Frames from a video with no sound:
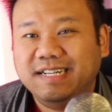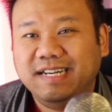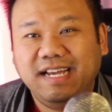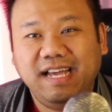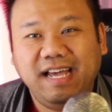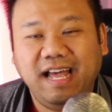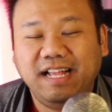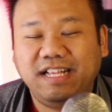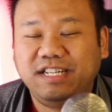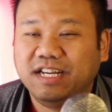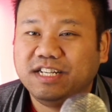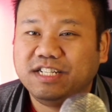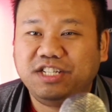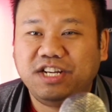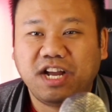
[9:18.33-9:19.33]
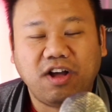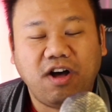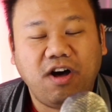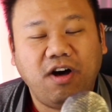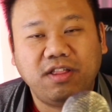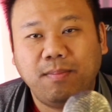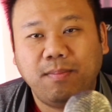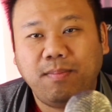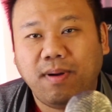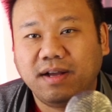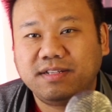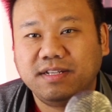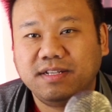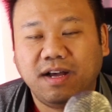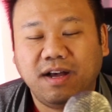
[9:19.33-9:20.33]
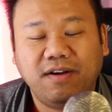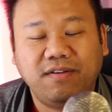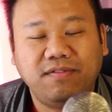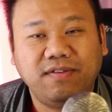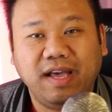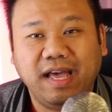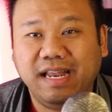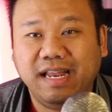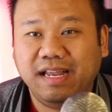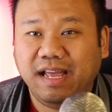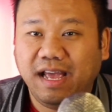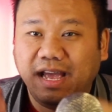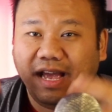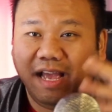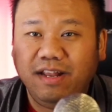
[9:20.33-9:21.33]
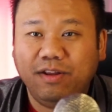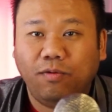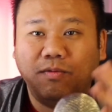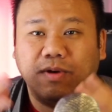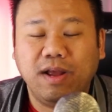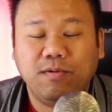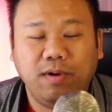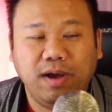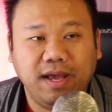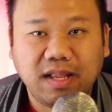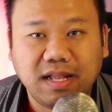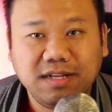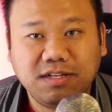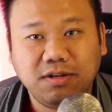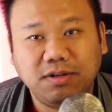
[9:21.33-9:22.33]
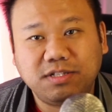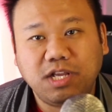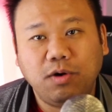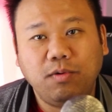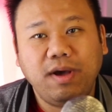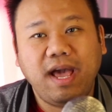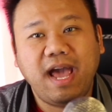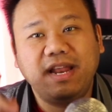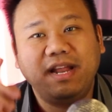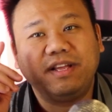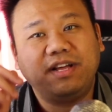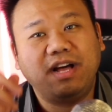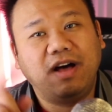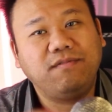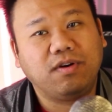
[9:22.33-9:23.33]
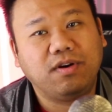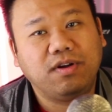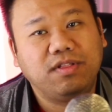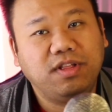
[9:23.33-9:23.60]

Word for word: it just checked all the boxes off and in the right way. So let's go ahead and cover the